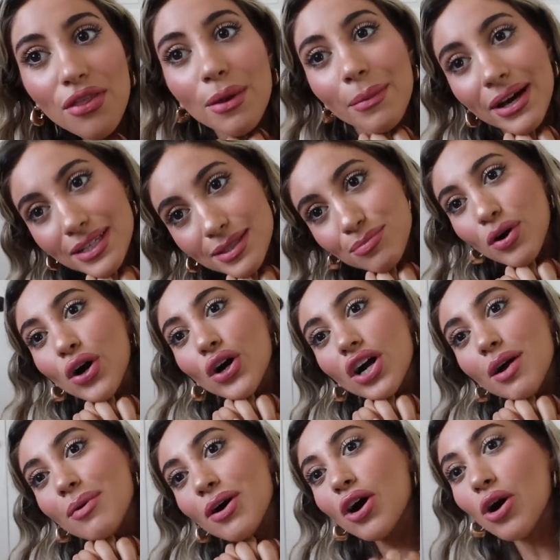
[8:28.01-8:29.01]
the best
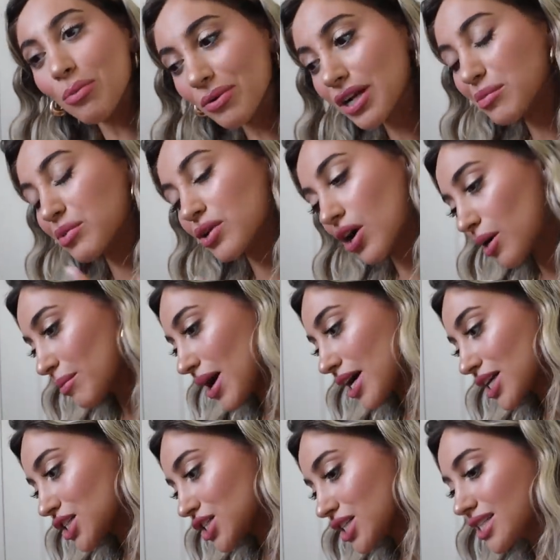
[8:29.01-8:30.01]
part about opening P R
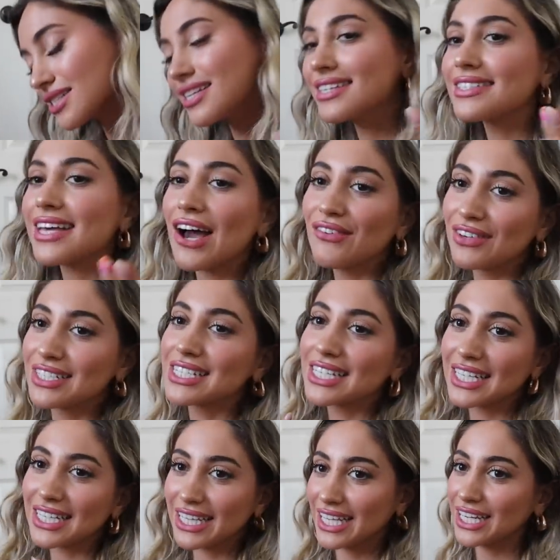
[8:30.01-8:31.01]
packages is having to
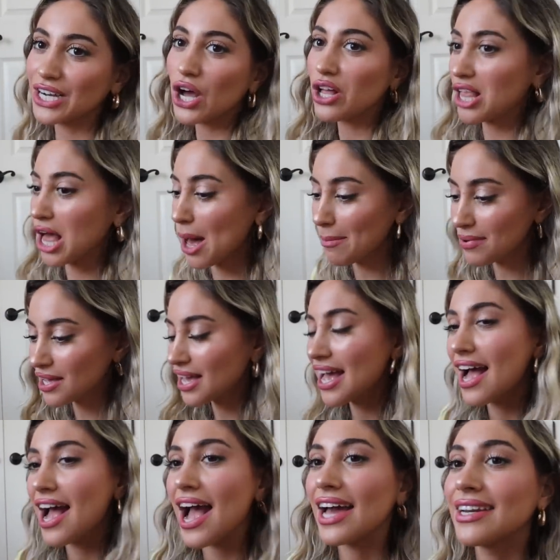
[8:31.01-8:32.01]
clean it all up
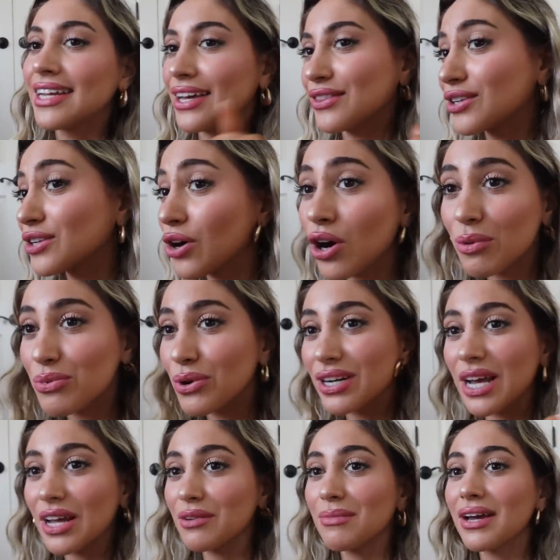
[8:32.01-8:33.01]
and get the
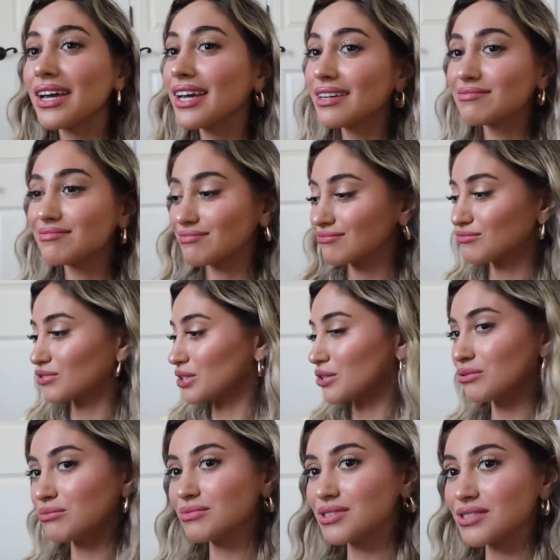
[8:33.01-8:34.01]
cardboard out of my room.